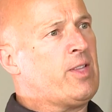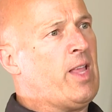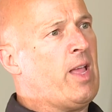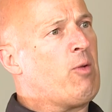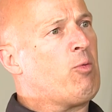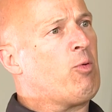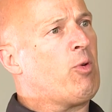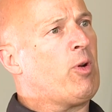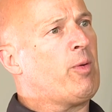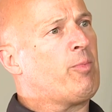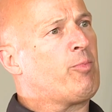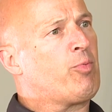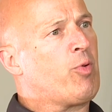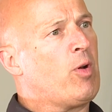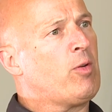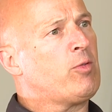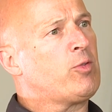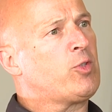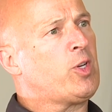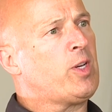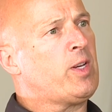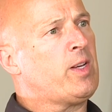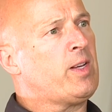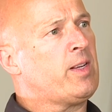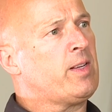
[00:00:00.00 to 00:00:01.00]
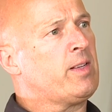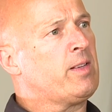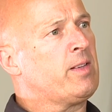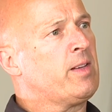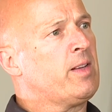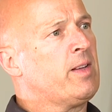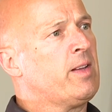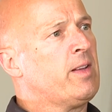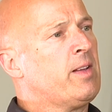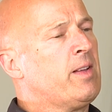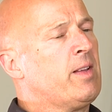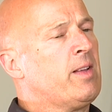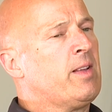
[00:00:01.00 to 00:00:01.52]
they were approaching,
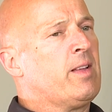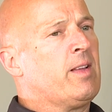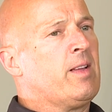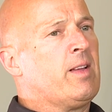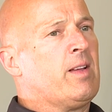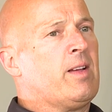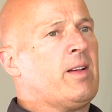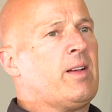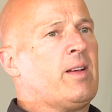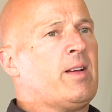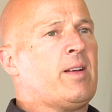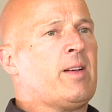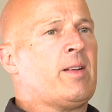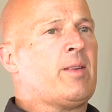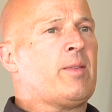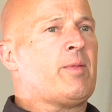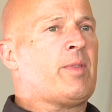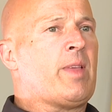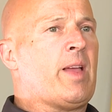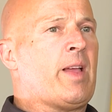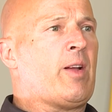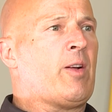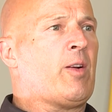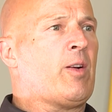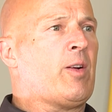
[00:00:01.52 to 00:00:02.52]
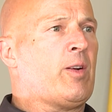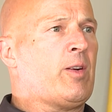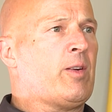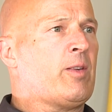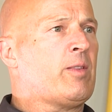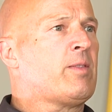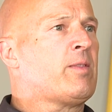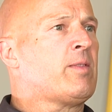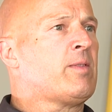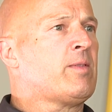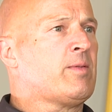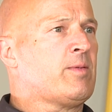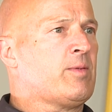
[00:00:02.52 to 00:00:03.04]
uh, they
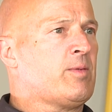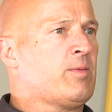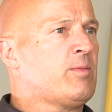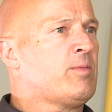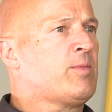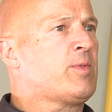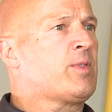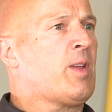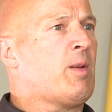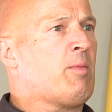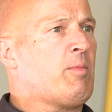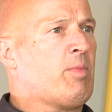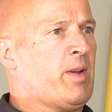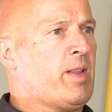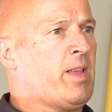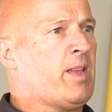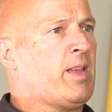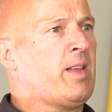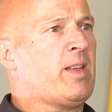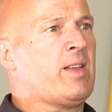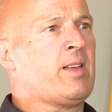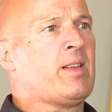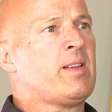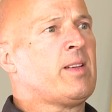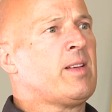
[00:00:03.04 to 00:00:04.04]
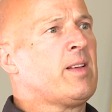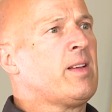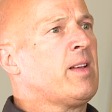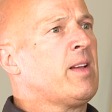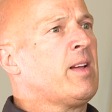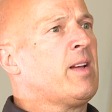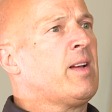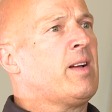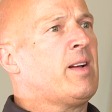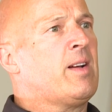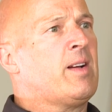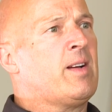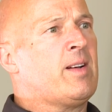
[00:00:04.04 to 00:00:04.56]
heard somebody
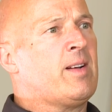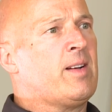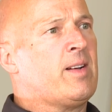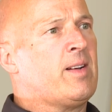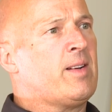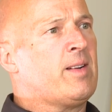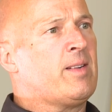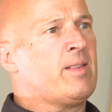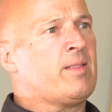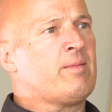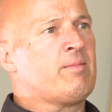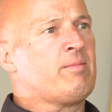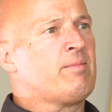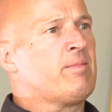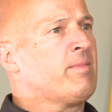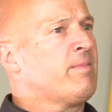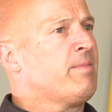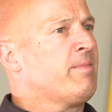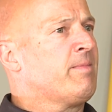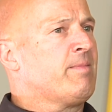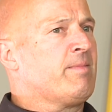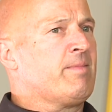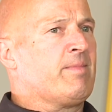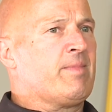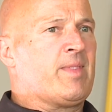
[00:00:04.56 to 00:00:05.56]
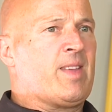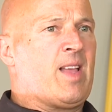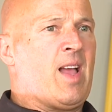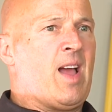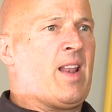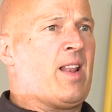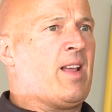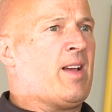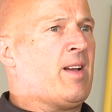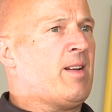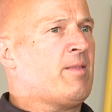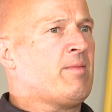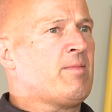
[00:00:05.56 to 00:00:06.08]
uh,
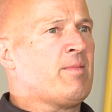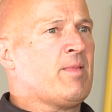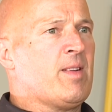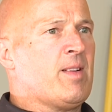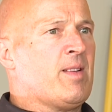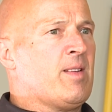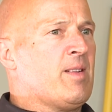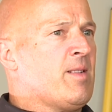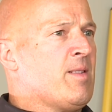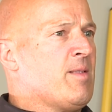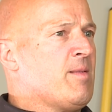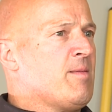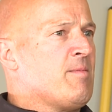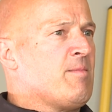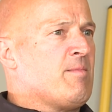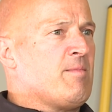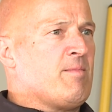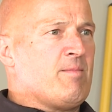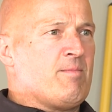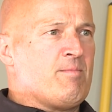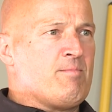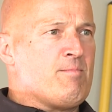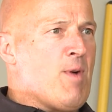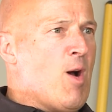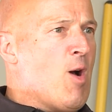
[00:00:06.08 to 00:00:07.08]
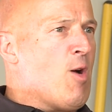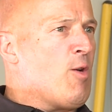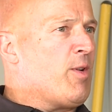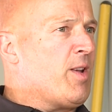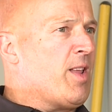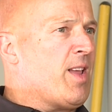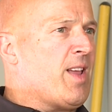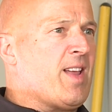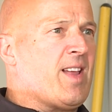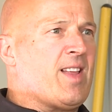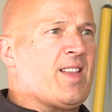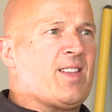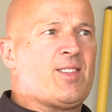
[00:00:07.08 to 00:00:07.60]
kind of
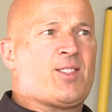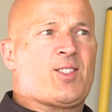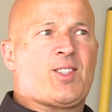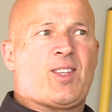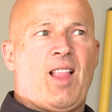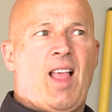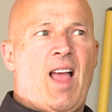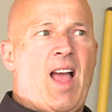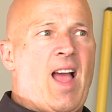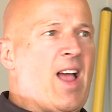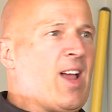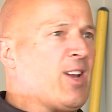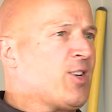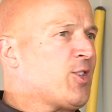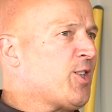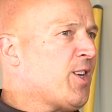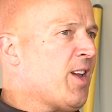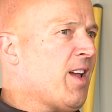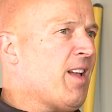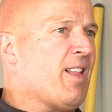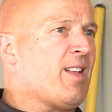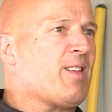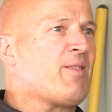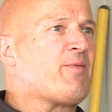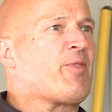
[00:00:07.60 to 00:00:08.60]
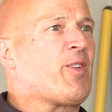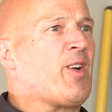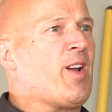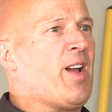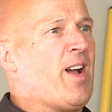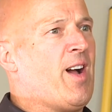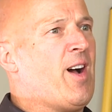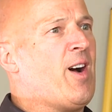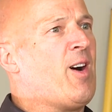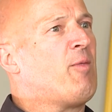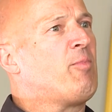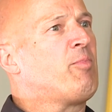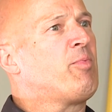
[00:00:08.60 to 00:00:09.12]
moaning slash yelling for
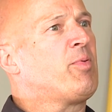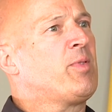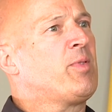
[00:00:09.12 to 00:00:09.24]
help.